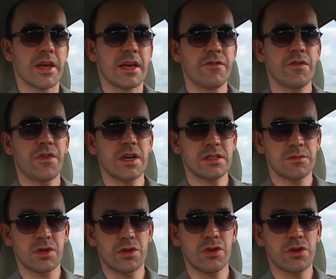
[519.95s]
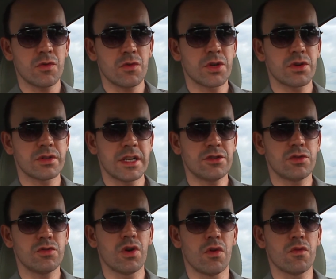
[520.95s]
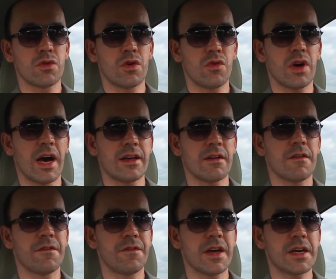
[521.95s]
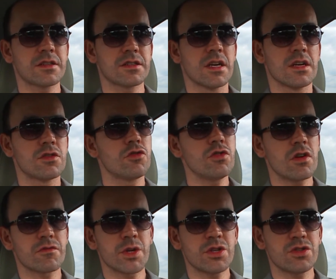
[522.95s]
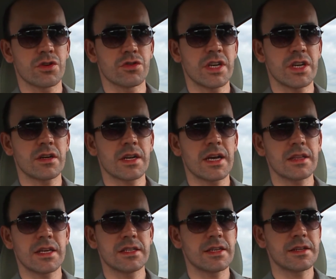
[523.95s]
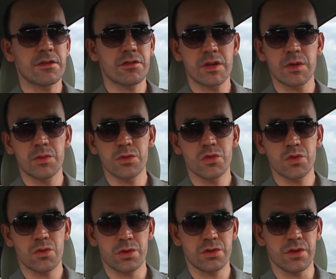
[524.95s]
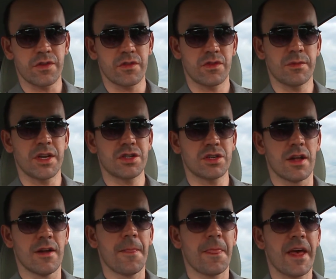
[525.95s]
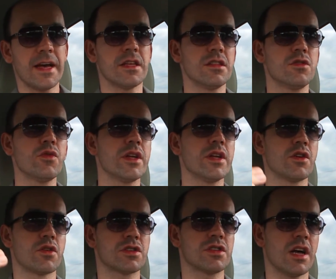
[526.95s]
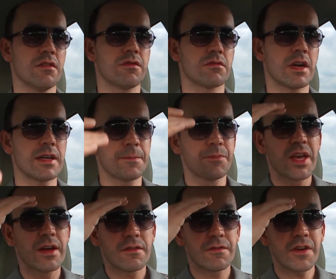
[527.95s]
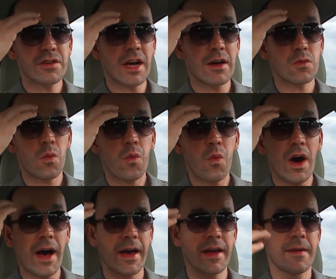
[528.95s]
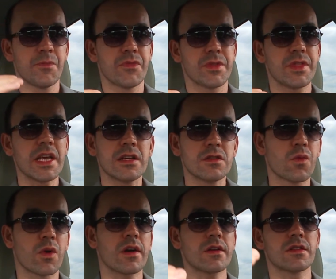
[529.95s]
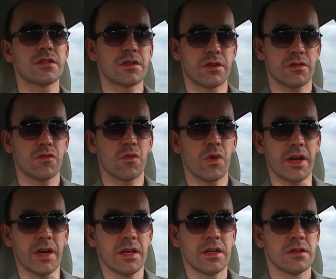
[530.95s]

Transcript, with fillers: If you find something on your computer that you don't know how to fix, do your research. Internet is an incredible source of information, and then do it yourself, right? Figure out why things work the certain way,